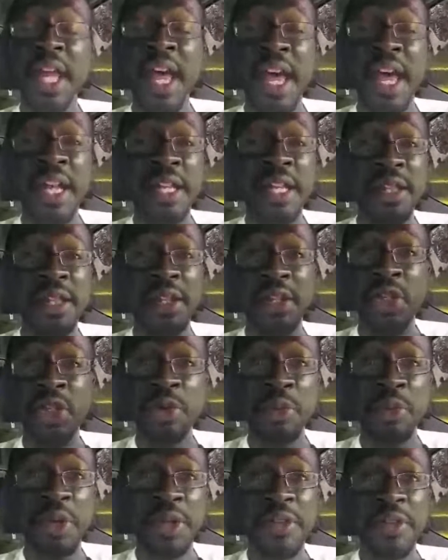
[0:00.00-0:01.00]
add in the
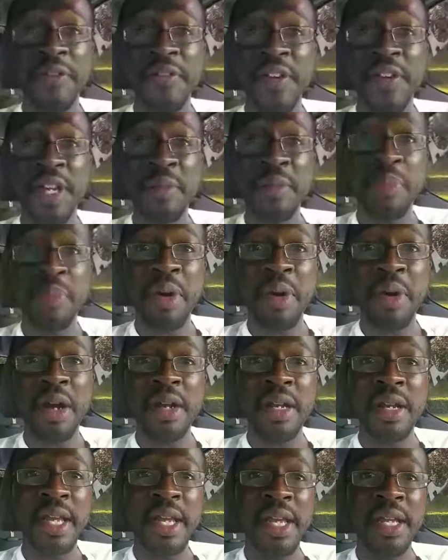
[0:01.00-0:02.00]
humor and the funny
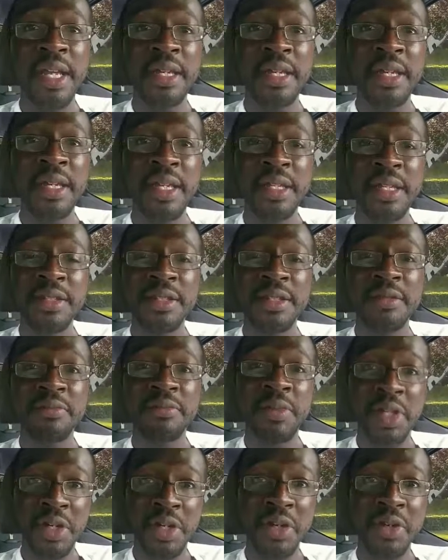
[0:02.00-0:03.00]
part, and hence
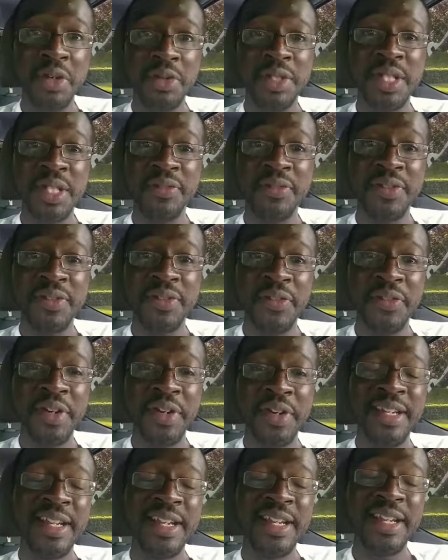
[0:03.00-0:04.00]
here goes Love
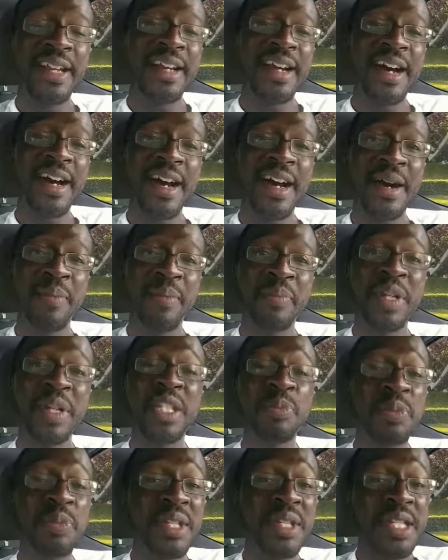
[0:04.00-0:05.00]
Different. But
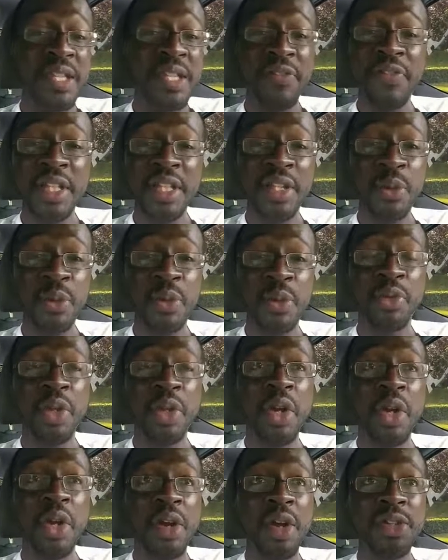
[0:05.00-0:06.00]
specifically with
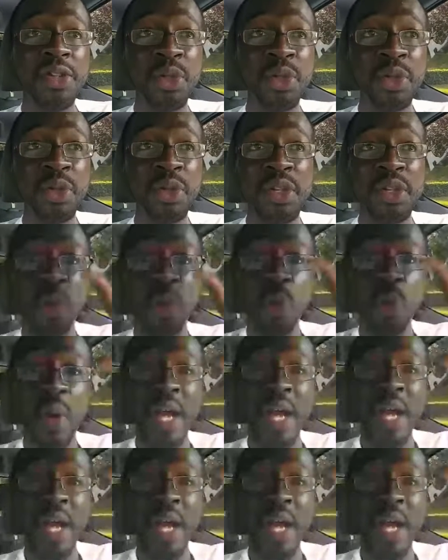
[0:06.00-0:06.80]
regard to the white